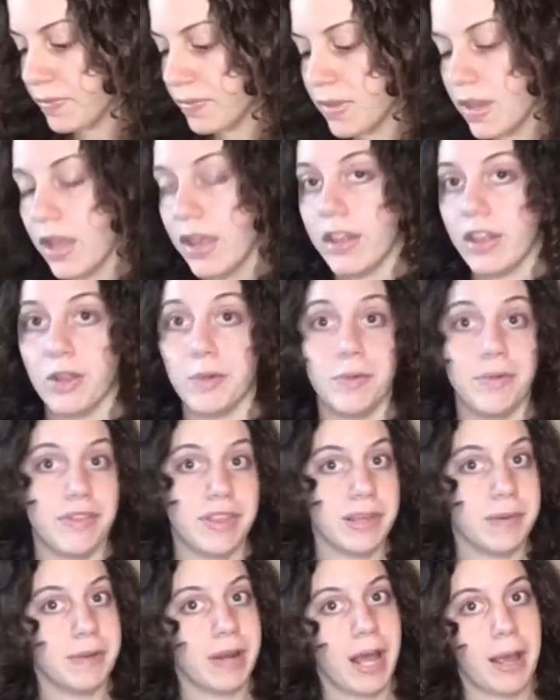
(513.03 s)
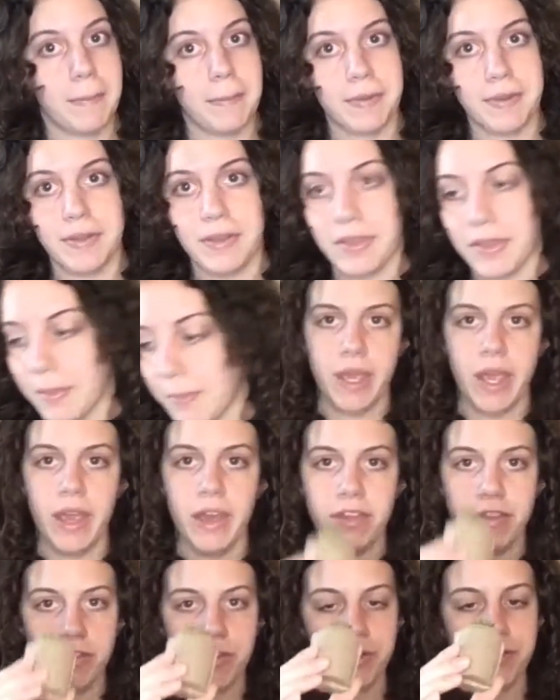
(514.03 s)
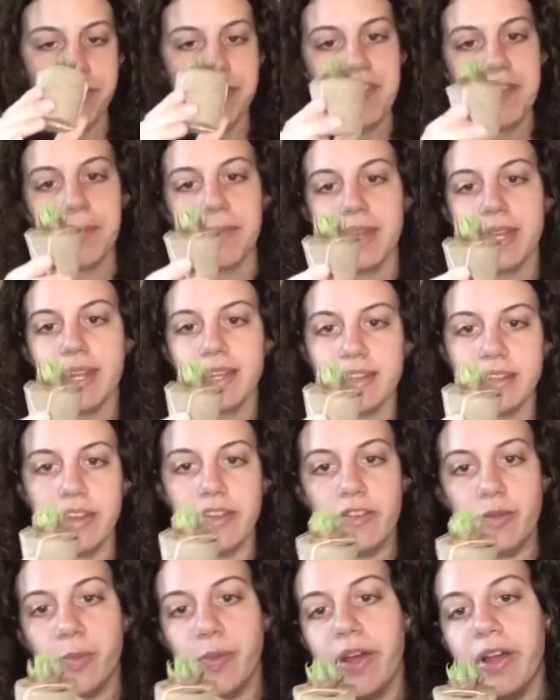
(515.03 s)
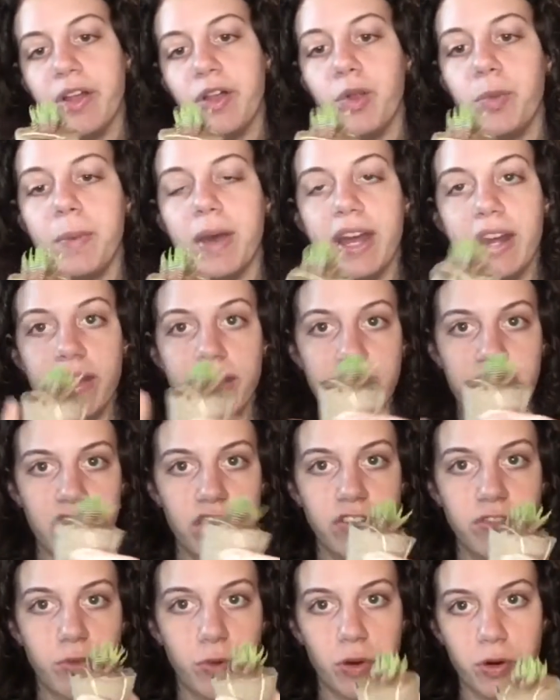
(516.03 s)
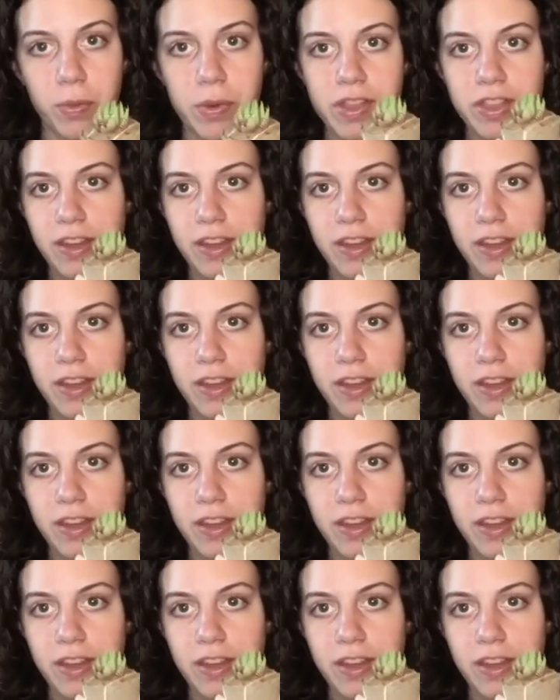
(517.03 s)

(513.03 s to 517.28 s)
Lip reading: So we'll see what happens. So this plant does well by itself or with